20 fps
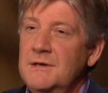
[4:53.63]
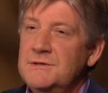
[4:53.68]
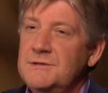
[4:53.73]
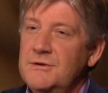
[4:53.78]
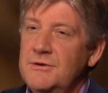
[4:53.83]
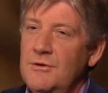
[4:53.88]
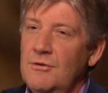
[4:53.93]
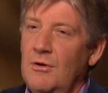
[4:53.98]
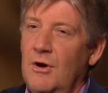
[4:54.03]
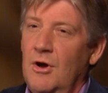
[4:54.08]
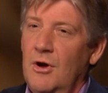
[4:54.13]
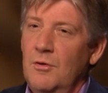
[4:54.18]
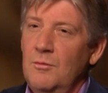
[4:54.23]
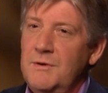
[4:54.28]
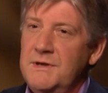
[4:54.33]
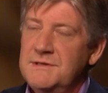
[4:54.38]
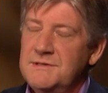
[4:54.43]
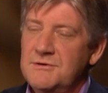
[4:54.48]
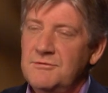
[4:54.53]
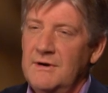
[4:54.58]
So you're
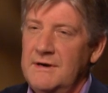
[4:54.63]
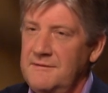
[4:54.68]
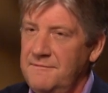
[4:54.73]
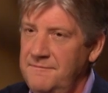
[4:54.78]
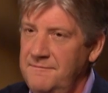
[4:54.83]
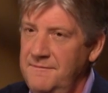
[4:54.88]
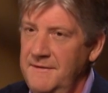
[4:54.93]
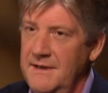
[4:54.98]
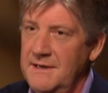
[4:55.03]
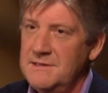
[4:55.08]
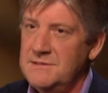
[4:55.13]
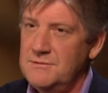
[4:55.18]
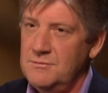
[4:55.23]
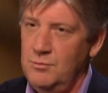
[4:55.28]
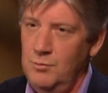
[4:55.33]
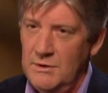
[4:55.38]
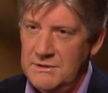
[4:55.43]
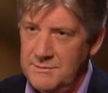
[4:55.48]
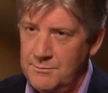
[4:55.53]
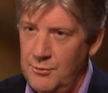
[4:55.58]
always trying to fix
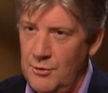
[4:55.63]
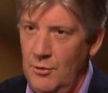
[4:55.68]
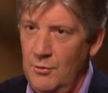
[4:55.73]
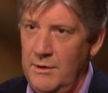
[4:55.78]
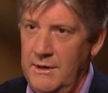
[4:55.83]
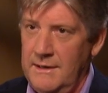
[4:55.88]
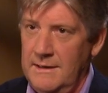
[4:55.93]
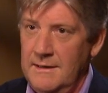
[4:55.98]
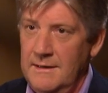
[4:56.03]
what's broken.